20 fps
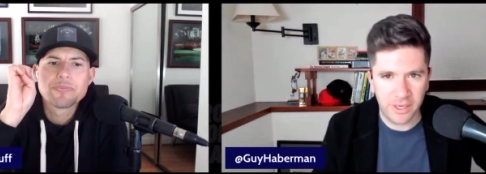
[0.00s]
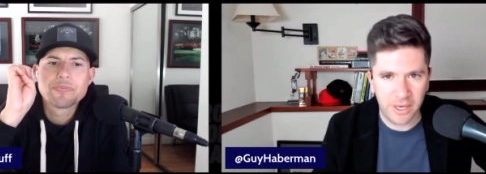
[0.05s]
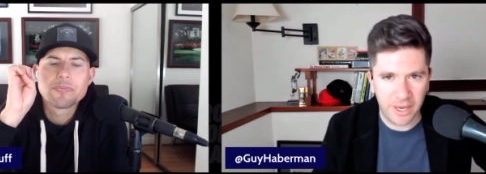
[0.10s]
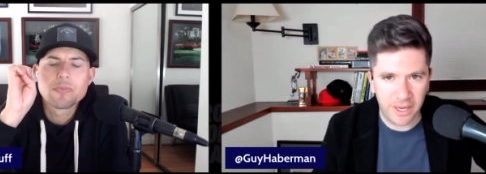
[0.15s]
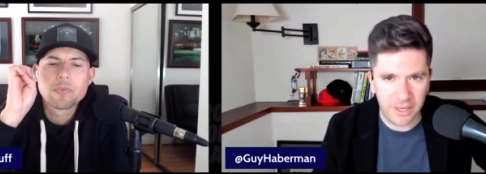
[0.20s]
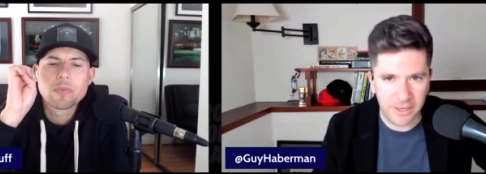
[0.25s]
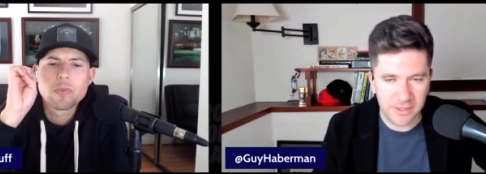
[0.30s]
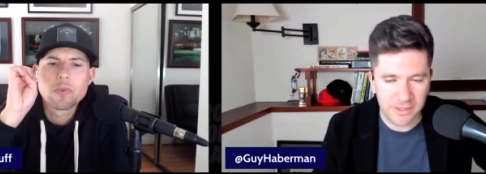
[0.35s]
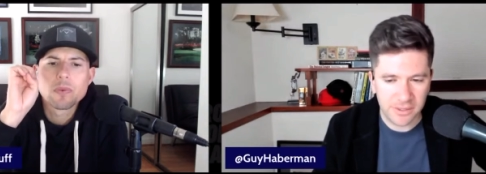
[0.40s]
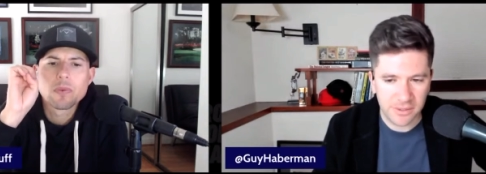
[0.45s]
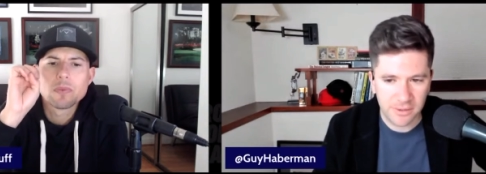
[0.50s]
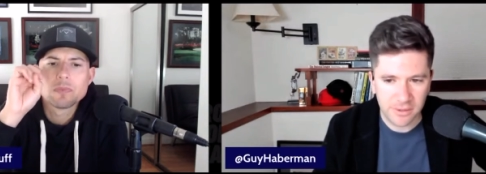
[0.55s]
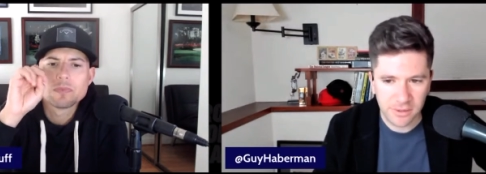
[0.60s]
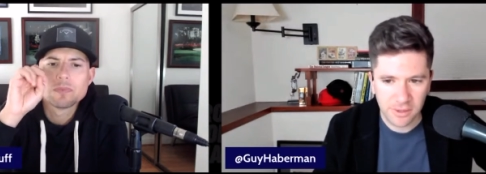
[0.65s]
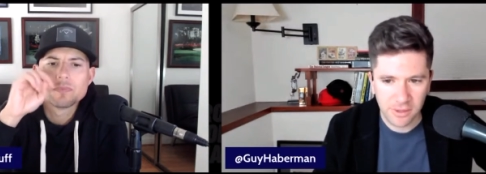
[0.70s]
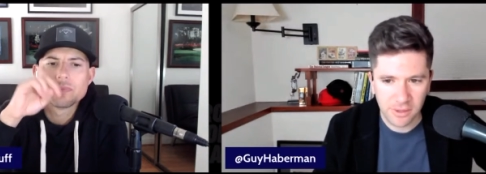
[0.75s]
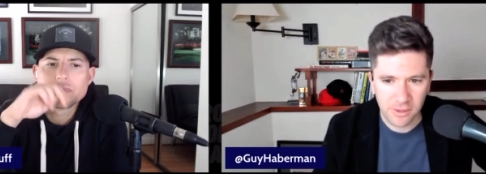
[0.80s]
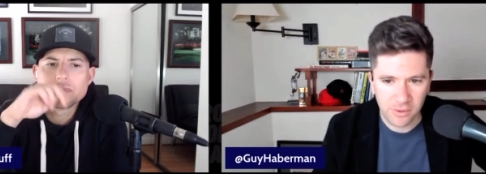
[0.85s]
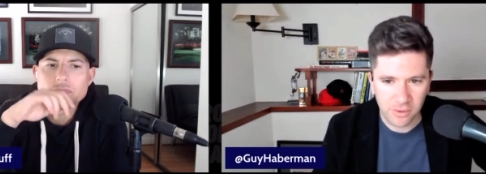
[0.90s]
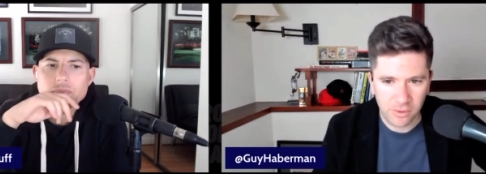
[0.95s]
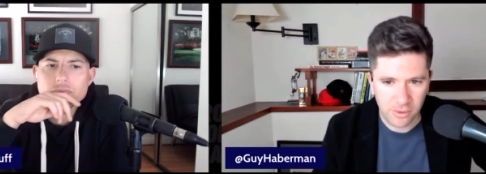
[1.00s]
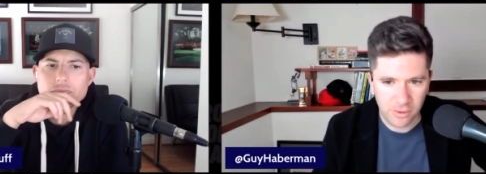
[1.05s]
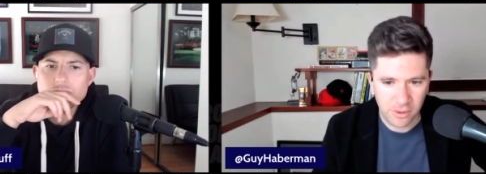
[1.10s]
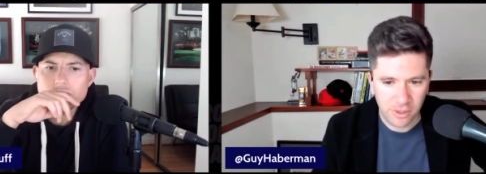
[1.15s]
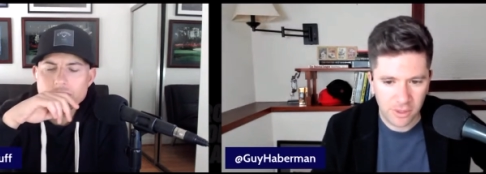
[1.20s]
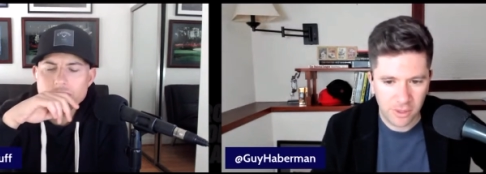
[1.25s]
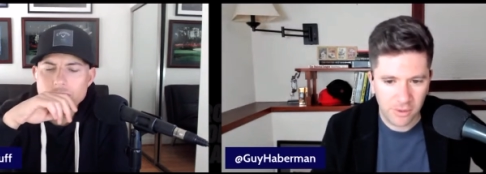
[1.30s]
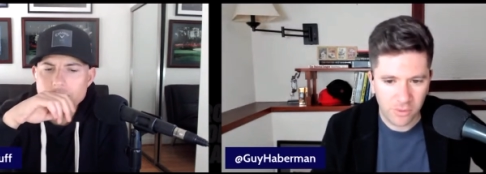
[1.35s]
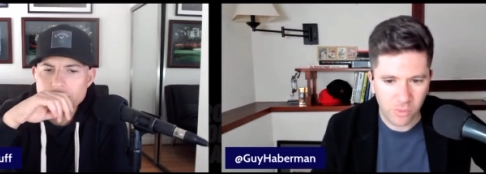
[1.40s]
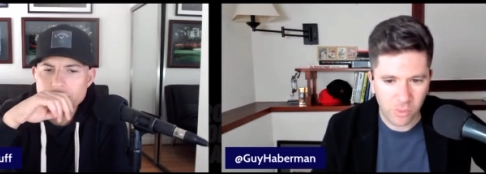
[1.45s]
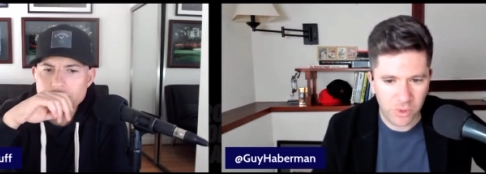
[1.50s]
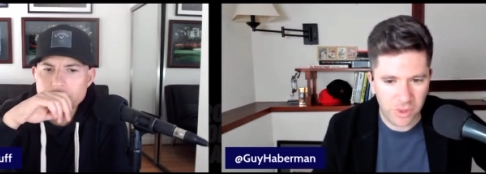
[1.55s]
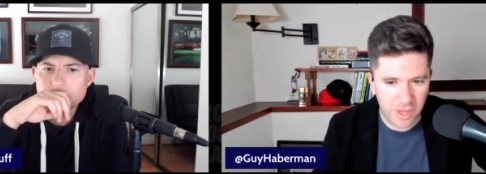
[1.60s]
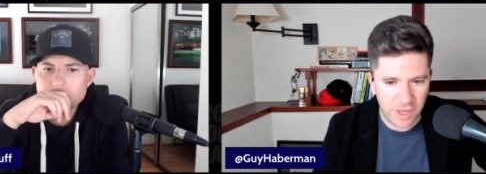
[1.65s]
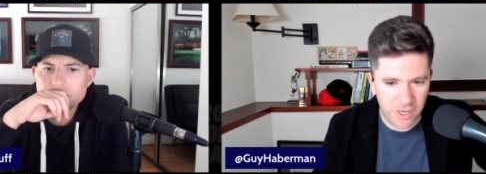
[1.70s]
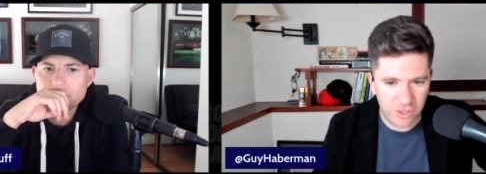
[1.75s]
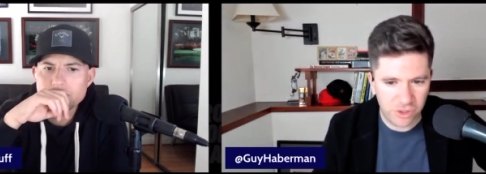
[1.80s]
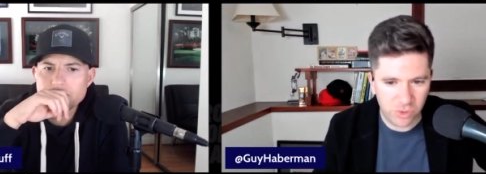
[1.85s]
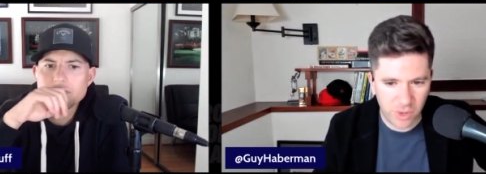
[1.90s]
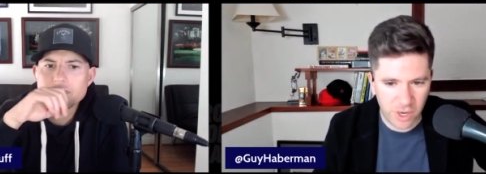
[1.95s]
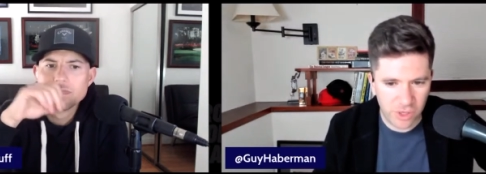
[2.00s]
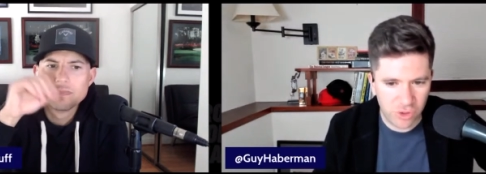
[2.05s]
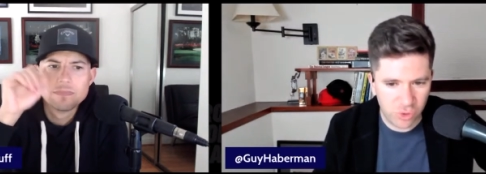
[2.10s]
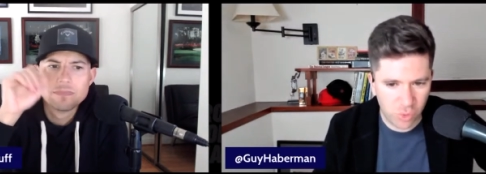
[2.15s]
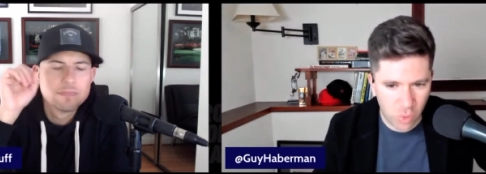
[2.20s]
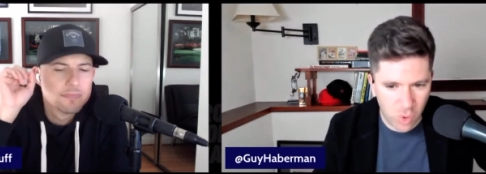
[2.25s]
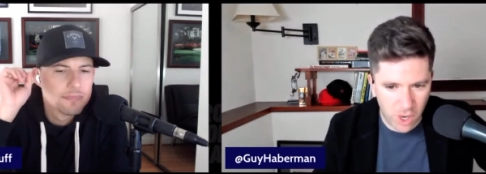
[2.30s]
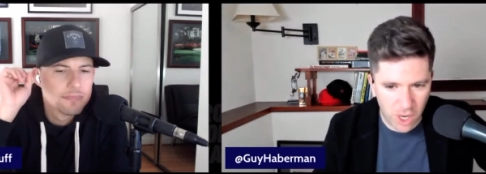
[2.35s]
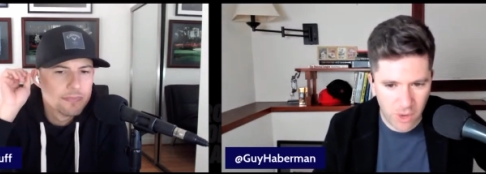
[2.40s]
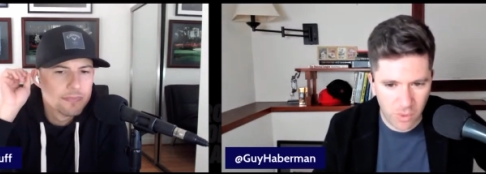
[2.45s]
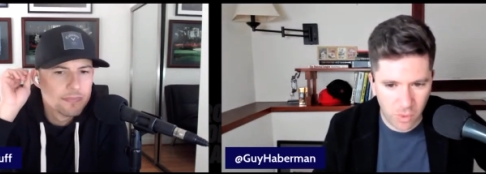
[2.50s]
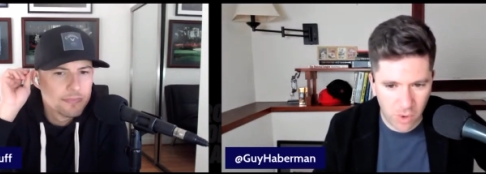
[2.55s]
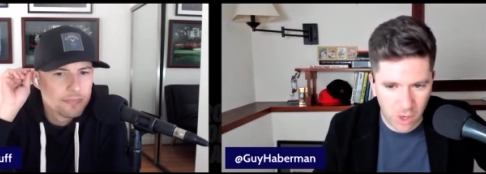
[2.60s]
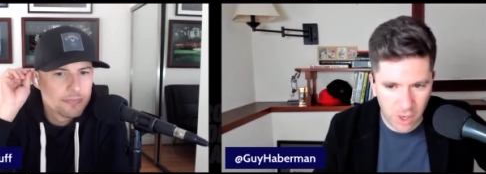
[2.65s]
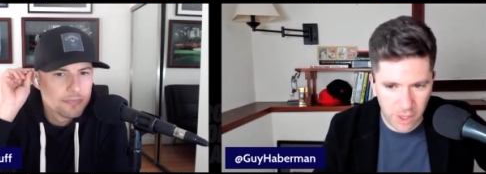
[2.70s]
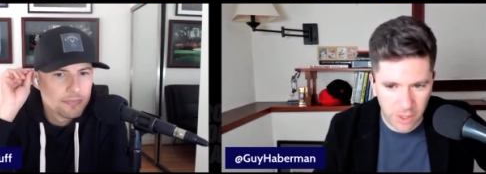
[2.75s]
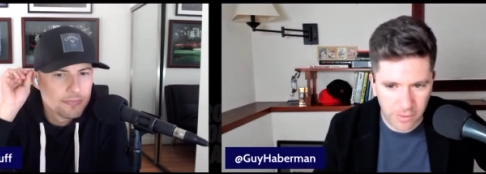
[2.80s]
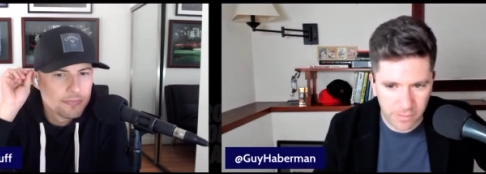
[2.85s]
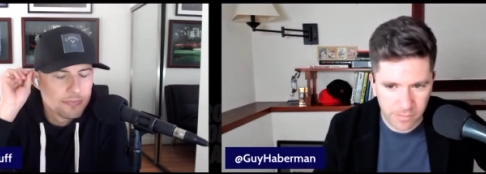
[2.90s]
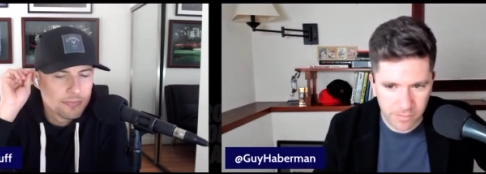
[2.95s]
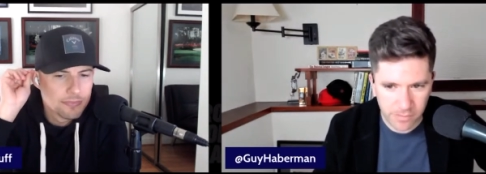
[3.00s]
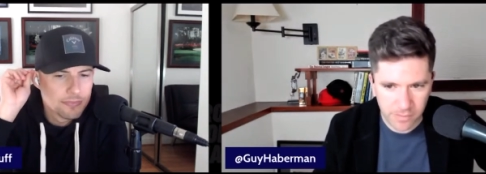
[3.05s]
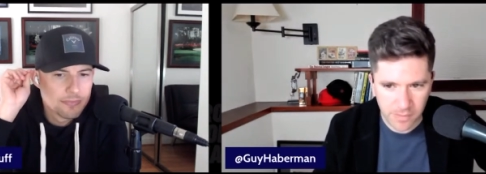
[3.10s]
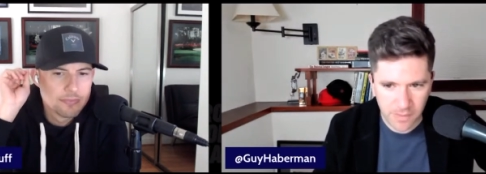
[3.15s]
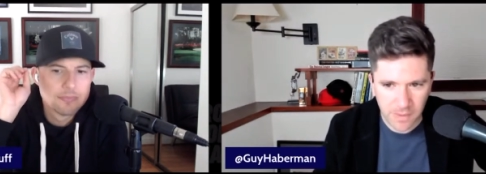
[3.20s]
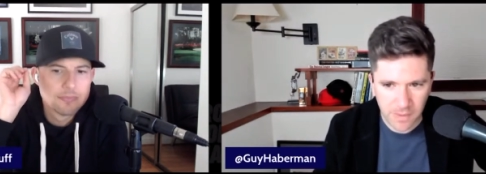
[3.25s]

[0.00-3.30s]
Speaker 1: has. Would they trade twenty-one